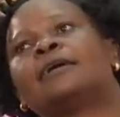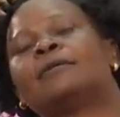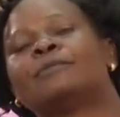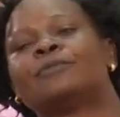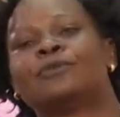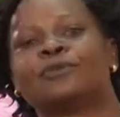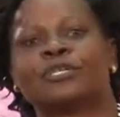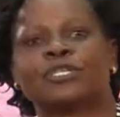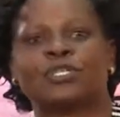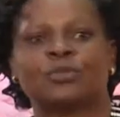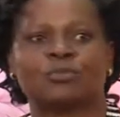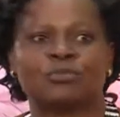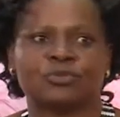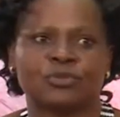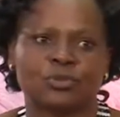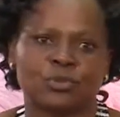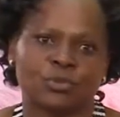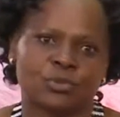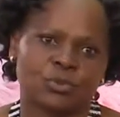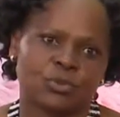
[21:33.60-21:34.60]
Maurice
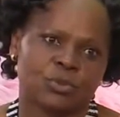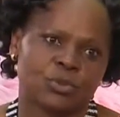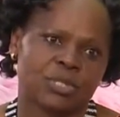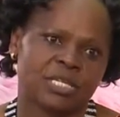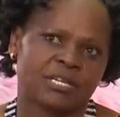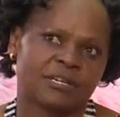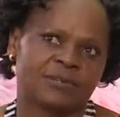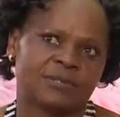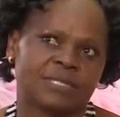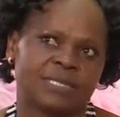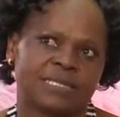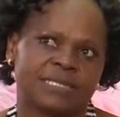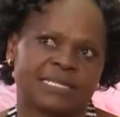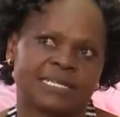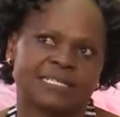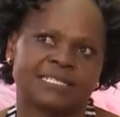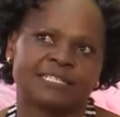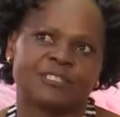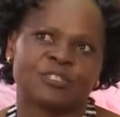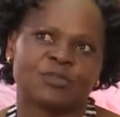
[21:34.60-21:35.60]
Busuru, the Lord
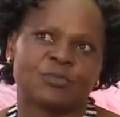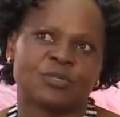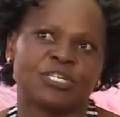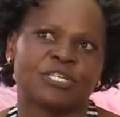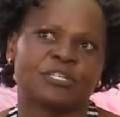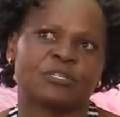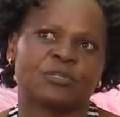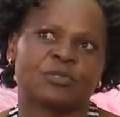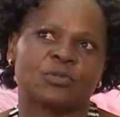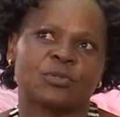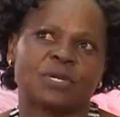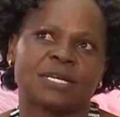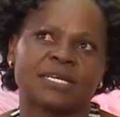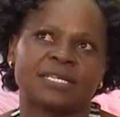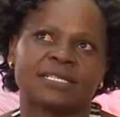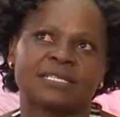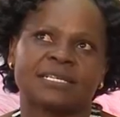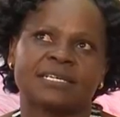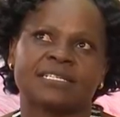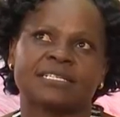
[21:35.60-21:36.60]
starting speaking to
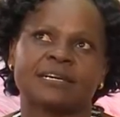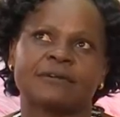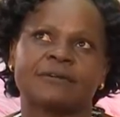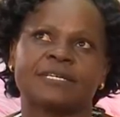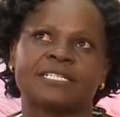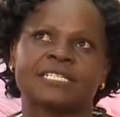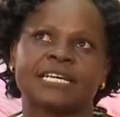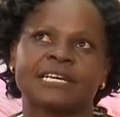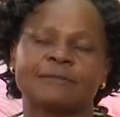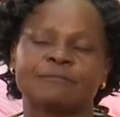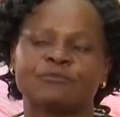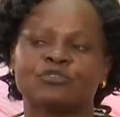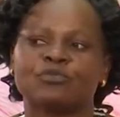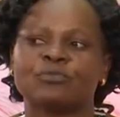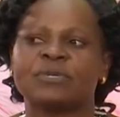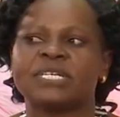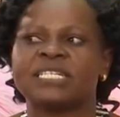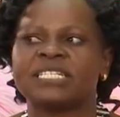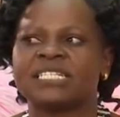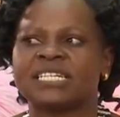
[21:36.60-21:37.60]
us that our time
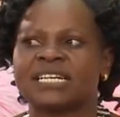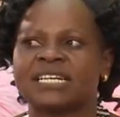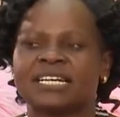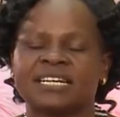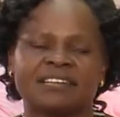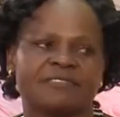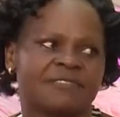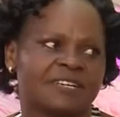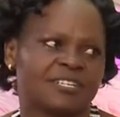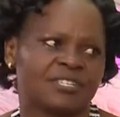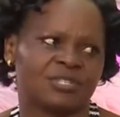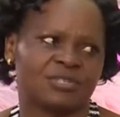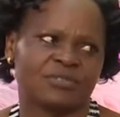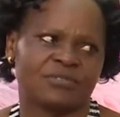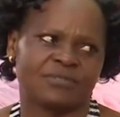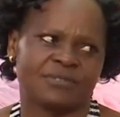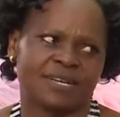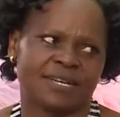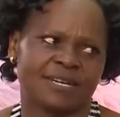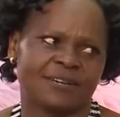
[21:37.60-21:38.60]
to be in Tana River is
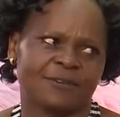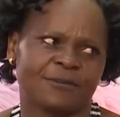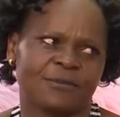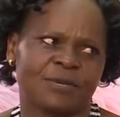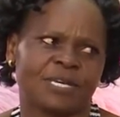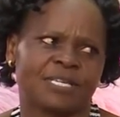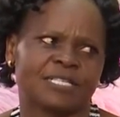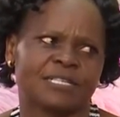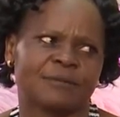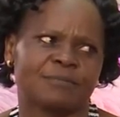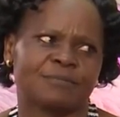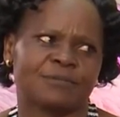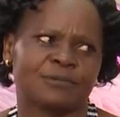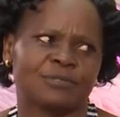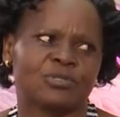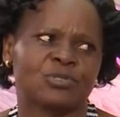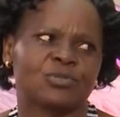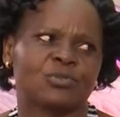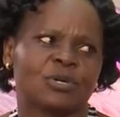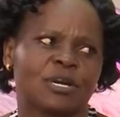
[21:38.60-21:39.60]
over. We are
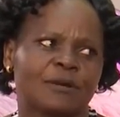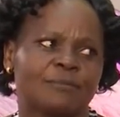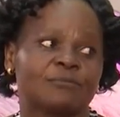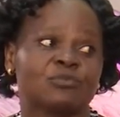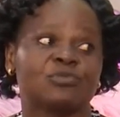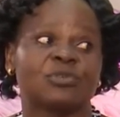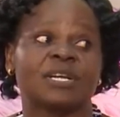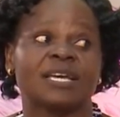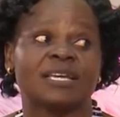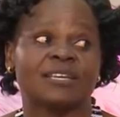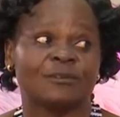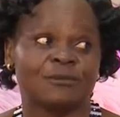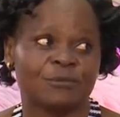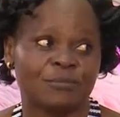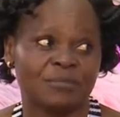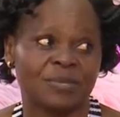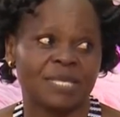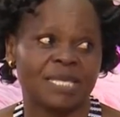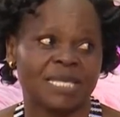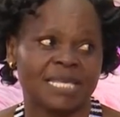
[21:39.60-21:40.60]
supposed to come to
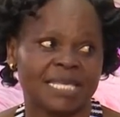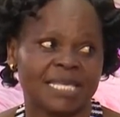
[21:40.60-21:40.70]
Nairobi.